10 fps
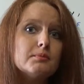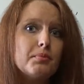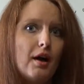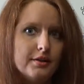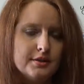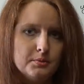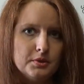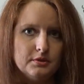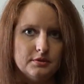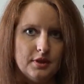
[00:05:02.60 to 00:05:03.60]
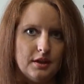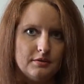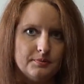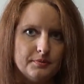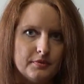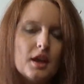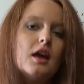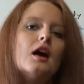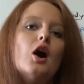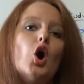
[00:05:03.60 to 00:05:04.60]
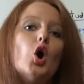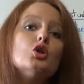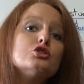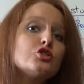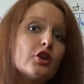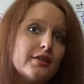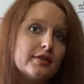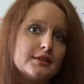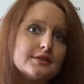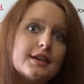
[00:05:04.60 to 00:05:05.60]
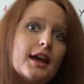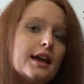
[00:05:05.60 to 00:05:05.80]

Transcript: impossible now. Also in this